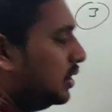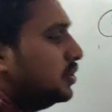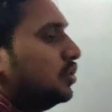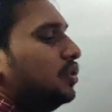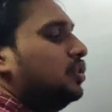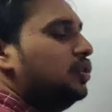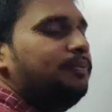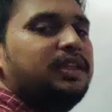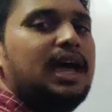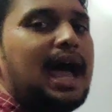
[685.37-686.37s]

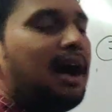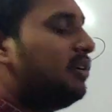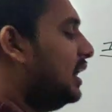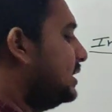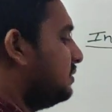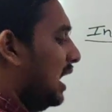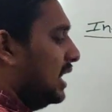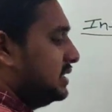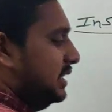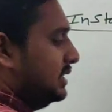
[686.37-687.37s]
So average
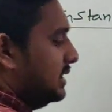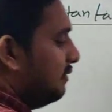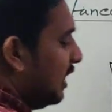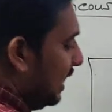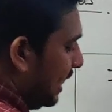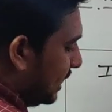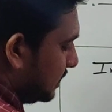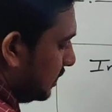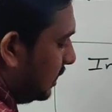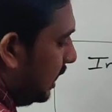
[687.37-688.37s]
velocity is defined as
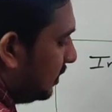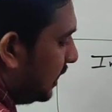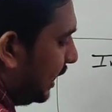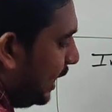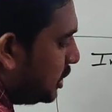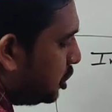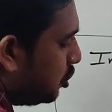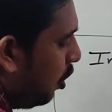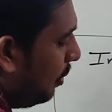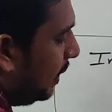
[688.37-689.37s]
the
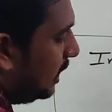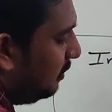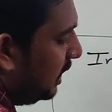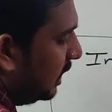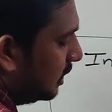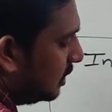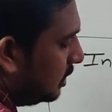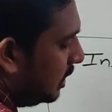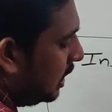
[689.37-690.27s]
ratio between